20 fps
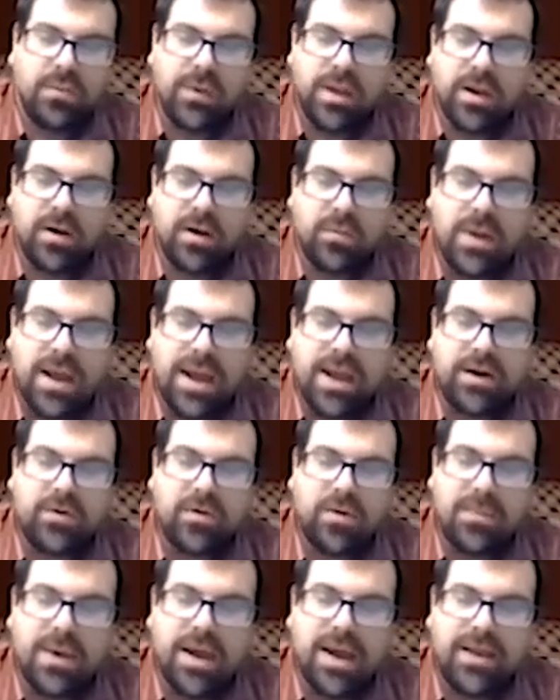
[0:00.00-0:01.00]
We get a
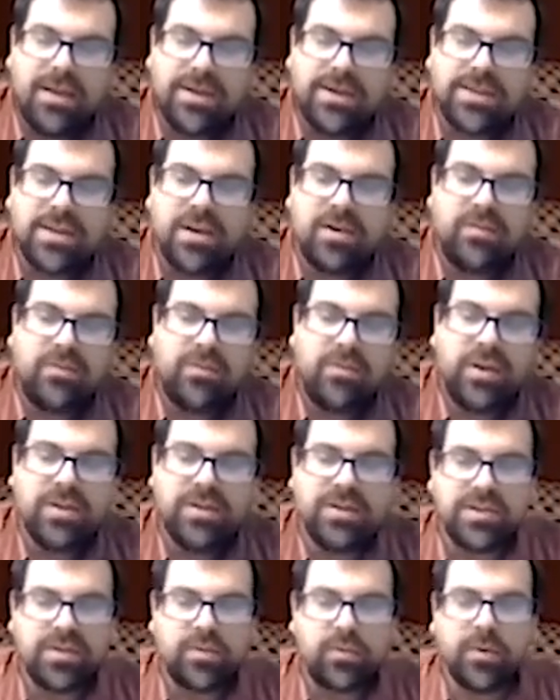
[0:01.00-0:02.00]
radical by itself. We
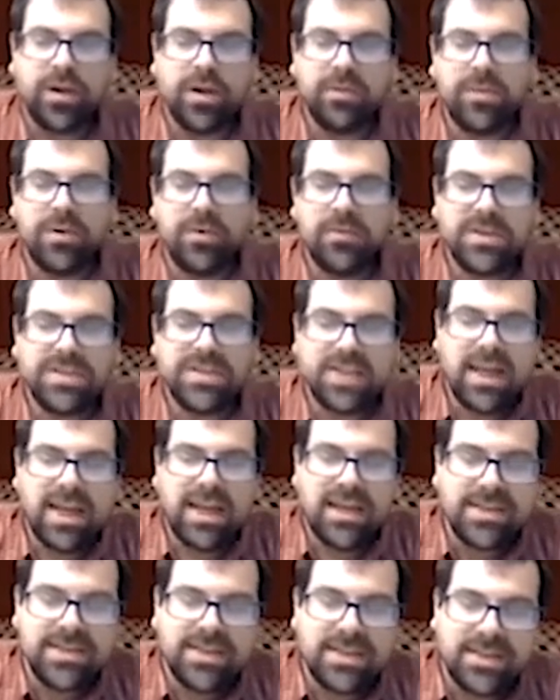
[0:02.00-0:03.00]
can square both
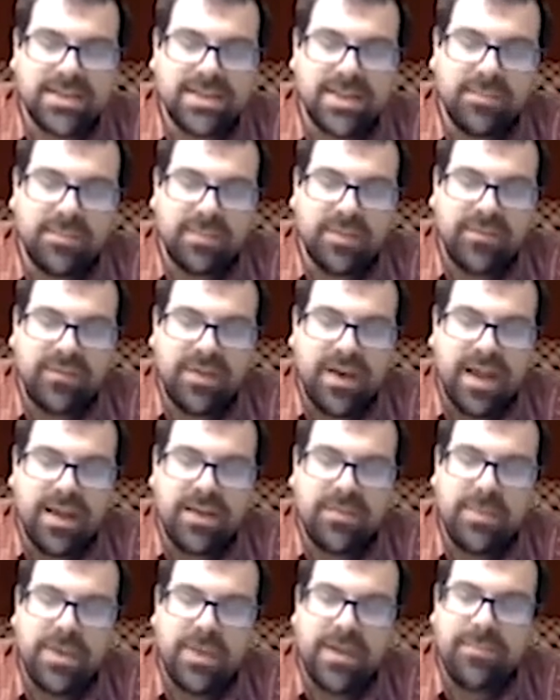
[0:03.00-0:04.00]
sides to
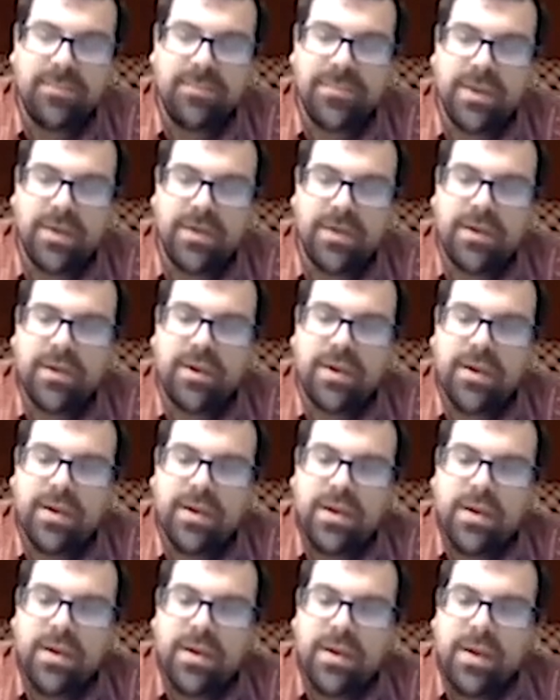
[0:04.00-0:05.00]
simplify a bit.
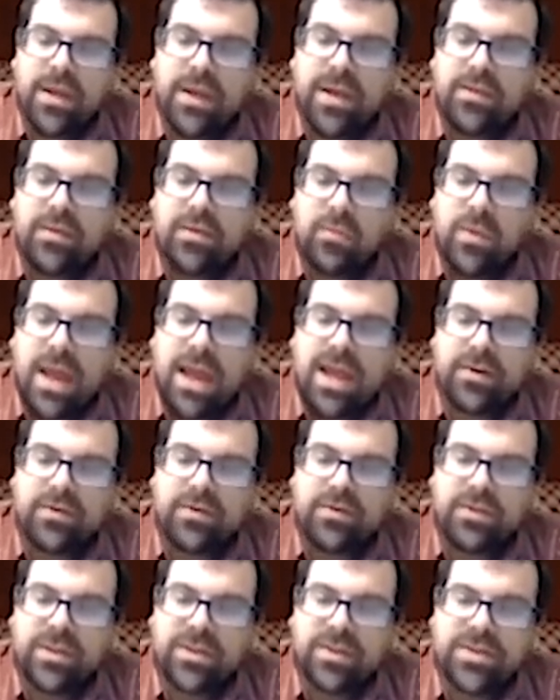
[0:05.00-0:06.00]
And the
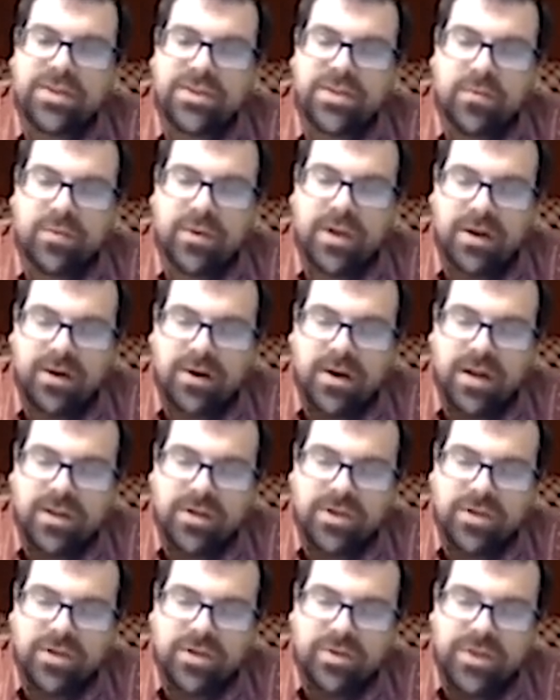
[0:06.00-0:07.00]
radical and the square
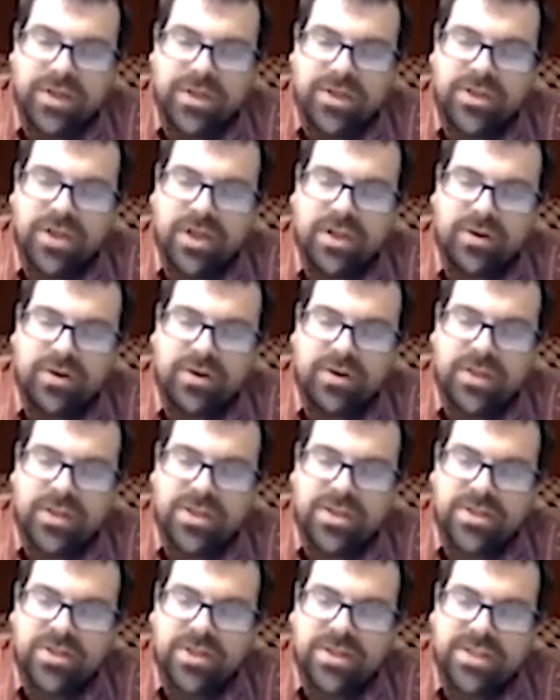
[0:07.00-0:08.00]
undo each other.
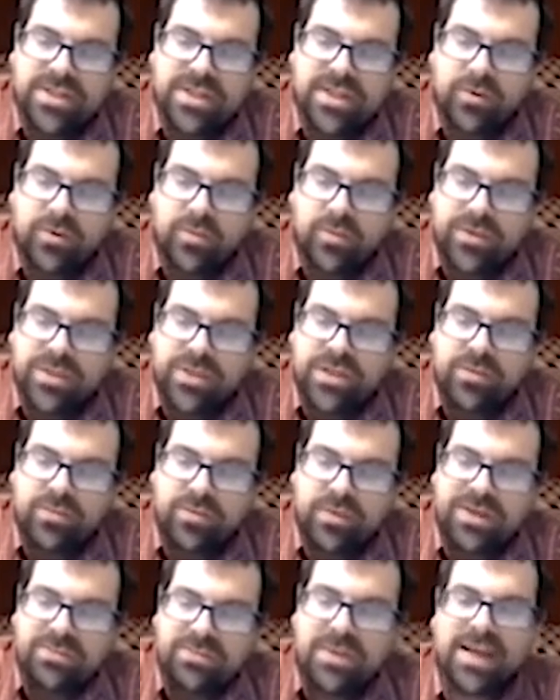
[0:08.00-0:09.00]
This just equals
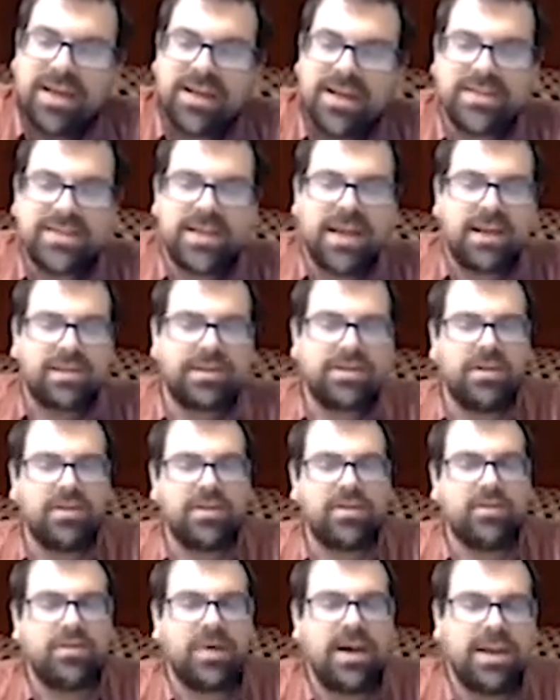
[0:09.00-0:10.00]
3 minus x
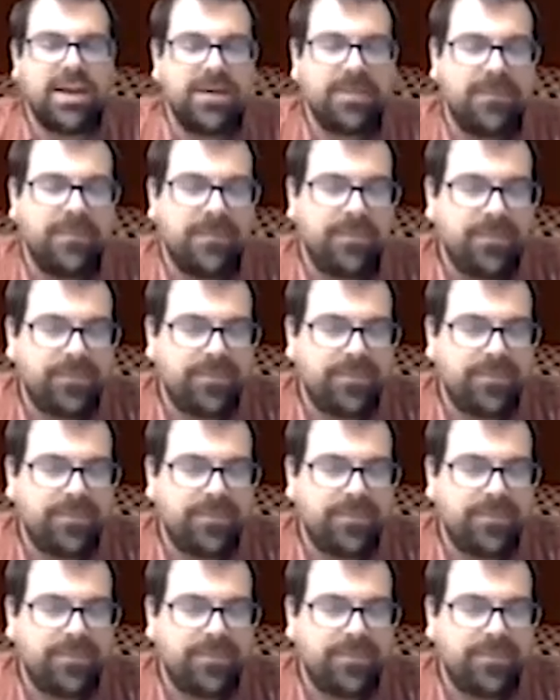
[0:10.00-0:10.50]
on the right.